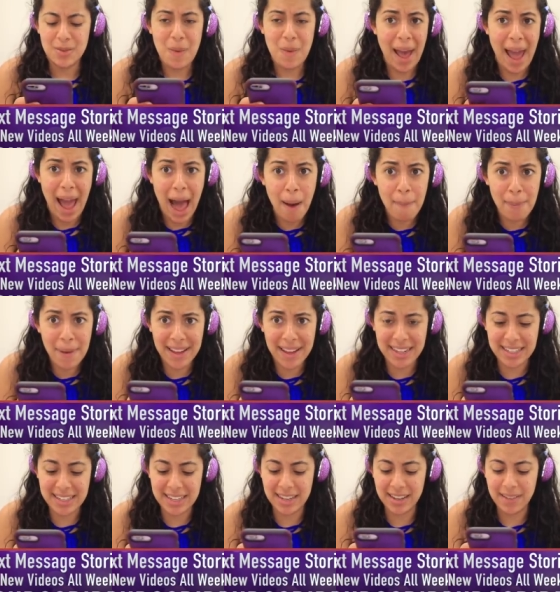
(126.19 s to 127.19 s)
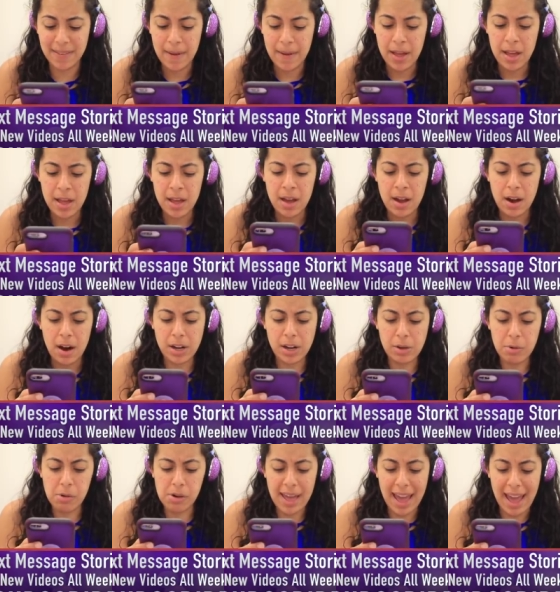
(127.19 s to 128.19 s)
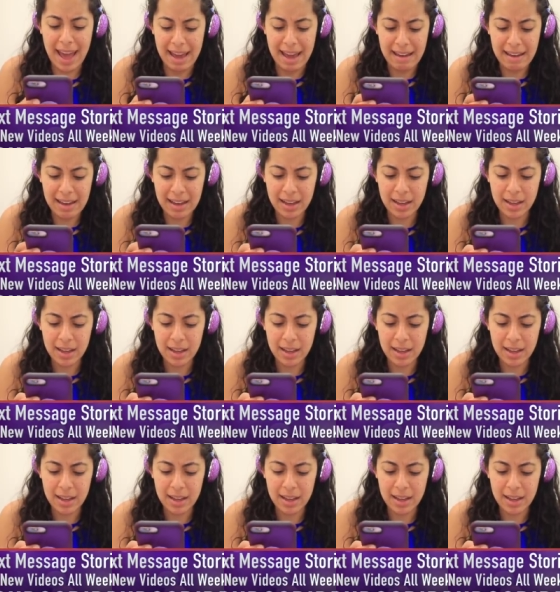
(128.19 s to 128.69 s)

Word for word: What happened? Are you okay?